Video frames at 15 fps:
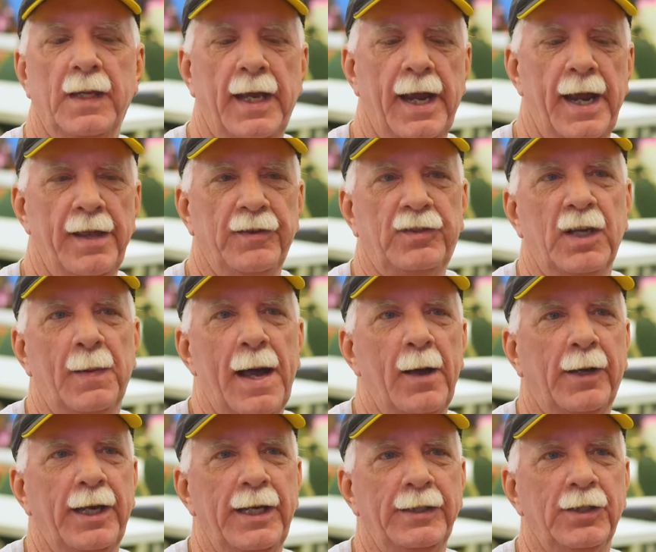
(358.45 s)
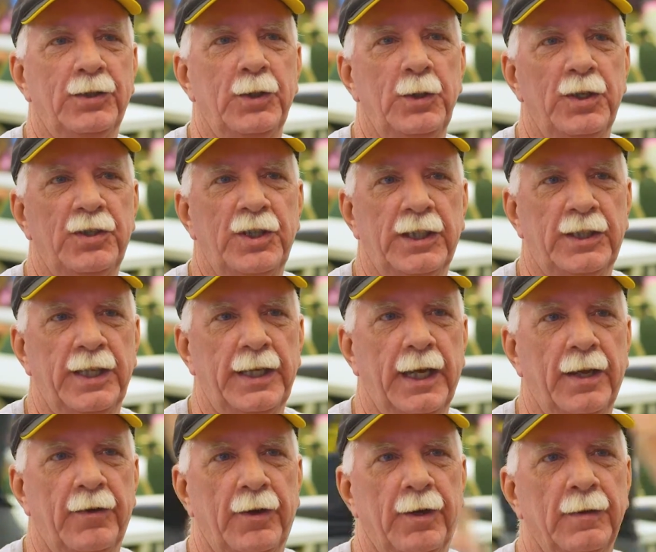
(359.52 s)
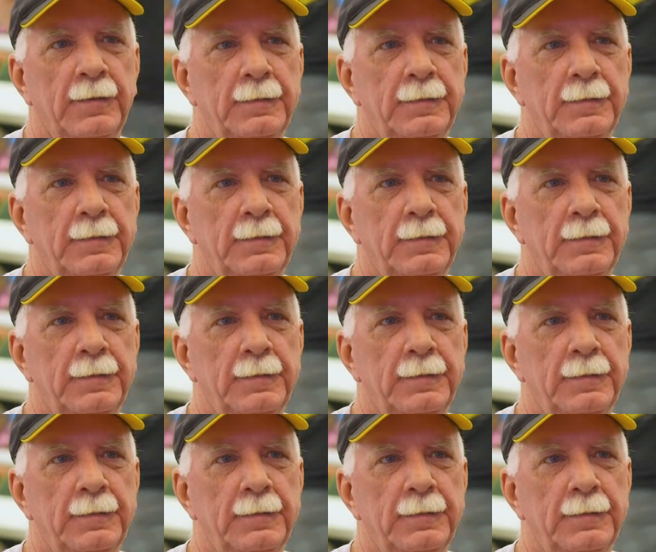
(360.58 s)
and somehow getting the two to stick together.